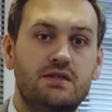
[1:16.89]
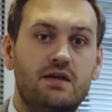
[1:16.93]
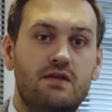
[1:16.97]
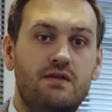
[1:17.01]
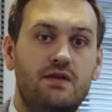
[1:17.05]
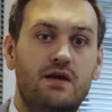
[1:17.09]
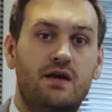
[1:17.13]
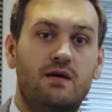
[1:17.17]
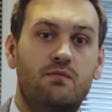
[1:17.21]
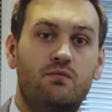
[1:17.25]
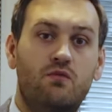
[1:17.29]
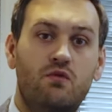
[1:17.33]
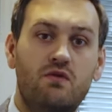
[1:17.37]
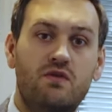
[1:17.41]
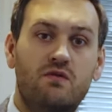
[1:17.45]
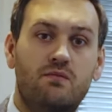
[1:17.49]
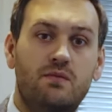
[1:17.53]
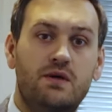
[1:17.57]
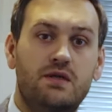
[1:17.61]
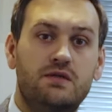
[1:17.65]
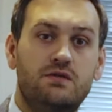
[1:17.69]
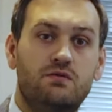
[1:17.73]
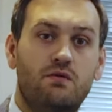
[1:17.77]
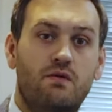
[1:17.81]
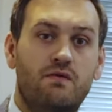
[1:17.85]
the
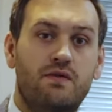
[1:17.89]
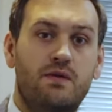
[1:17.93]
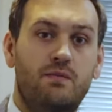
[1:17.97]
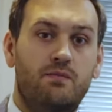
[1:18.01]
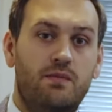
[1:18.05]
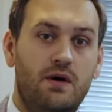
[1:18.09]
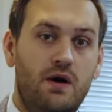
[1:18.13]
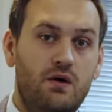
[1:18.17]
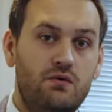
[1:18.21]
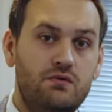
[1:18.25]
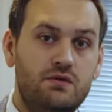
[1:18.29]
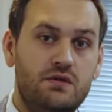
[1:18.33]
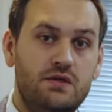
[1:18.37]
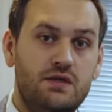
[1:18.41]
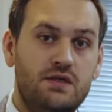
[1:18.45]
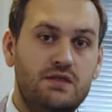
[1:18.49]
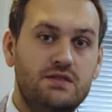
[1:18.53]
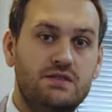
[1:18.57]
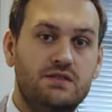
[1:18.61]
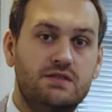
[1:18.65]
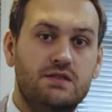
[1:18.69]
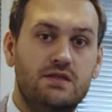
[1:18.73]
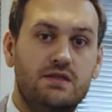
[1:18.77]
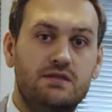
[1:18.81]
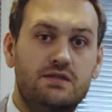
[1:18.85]
movement of the pound
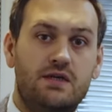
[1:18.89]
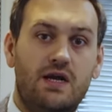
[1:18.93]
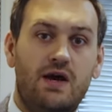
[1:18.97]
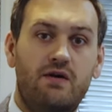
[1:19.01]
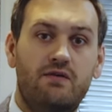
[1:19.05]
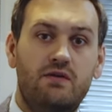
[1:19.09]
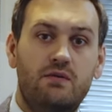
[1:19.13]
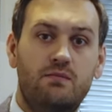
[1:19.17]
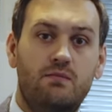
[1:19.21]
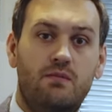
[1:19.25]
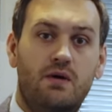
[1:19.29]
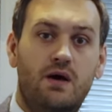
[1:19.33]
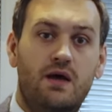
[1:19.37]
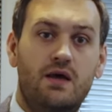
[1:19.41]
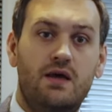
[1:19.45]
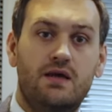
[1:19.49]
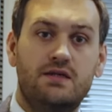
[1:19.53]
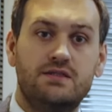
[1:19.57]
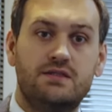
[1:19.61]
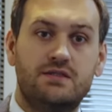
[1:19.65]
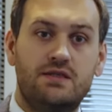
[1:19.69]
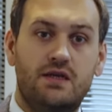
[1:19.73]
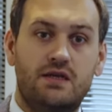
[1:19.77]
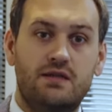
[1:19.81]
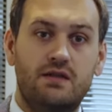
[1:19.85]
is driven by
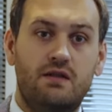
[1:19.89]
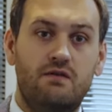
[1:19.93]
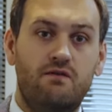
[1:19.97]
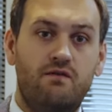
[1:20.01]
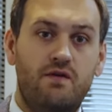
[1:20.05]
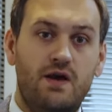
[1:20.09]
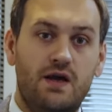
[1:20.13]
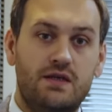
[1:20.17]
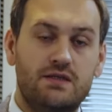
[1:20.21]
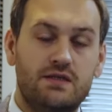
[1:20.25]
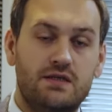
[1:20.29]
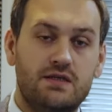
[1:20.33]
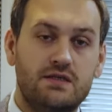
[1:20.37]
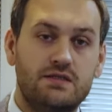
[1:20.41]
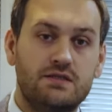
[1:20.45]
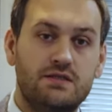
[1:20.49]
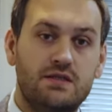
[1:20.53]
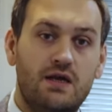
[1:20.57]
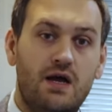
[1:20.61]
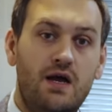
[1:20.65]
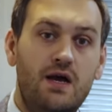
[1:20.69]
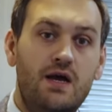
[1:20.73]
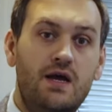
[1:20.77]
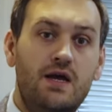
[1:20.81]
external factors.